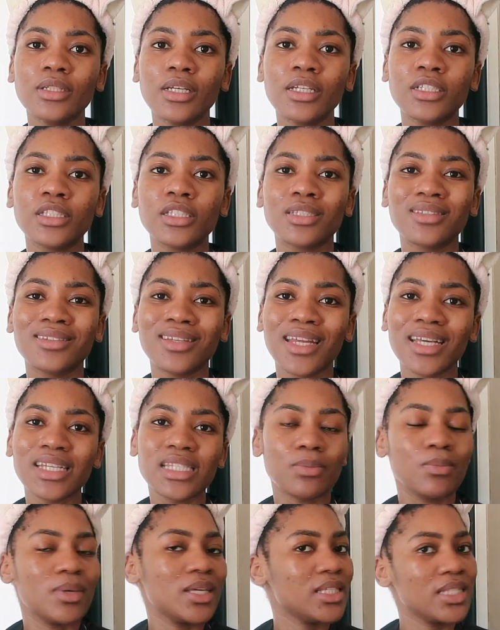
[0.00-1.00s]
It's
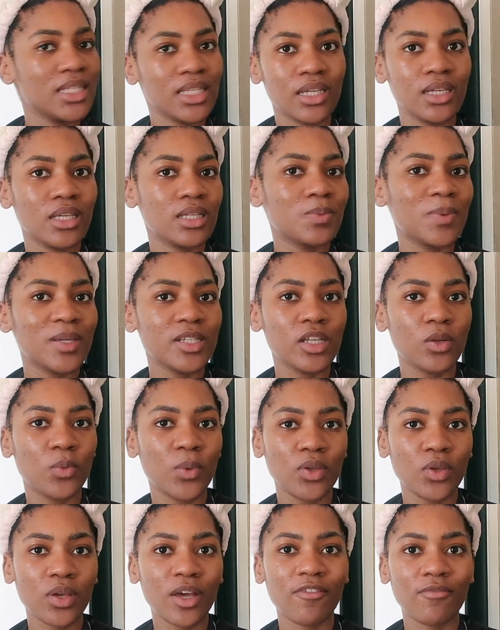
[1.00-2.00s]
less messy, especially
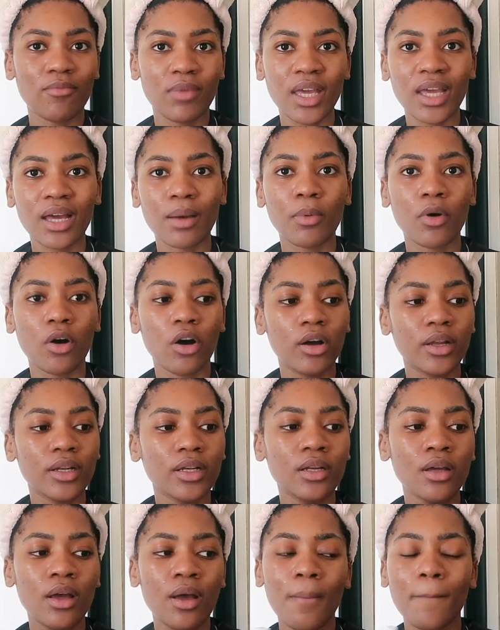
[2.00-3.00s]
when you have makeup
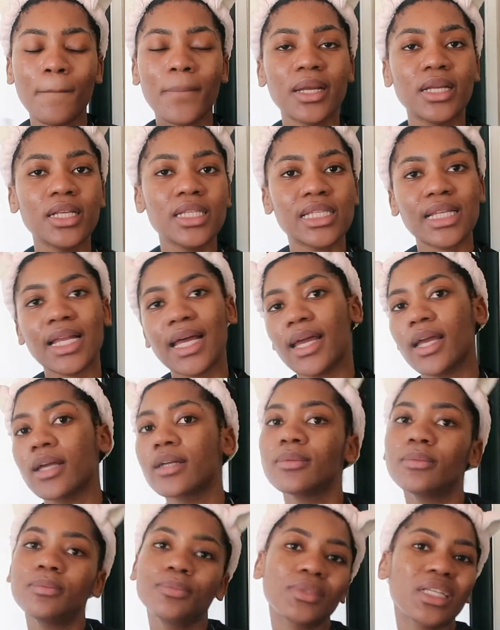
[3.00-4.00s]
on, but it's
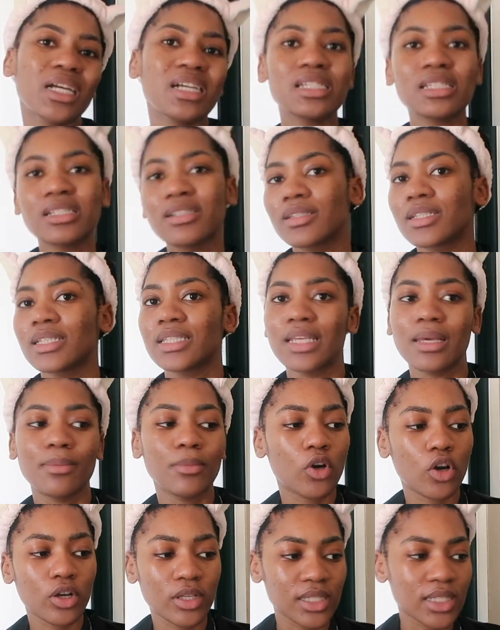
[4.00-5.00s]
like still the
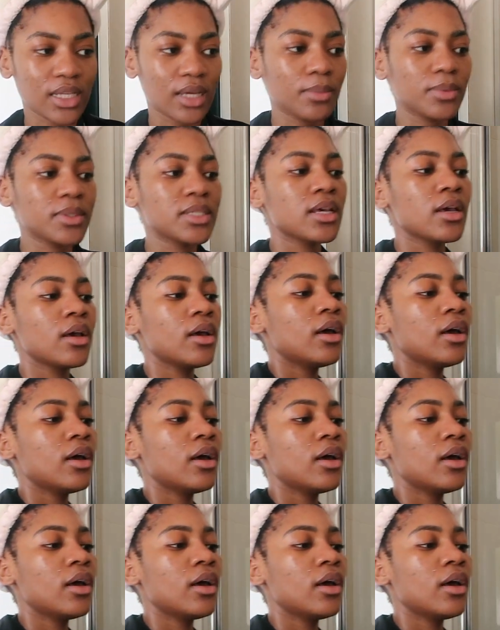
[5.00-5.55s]
same concept.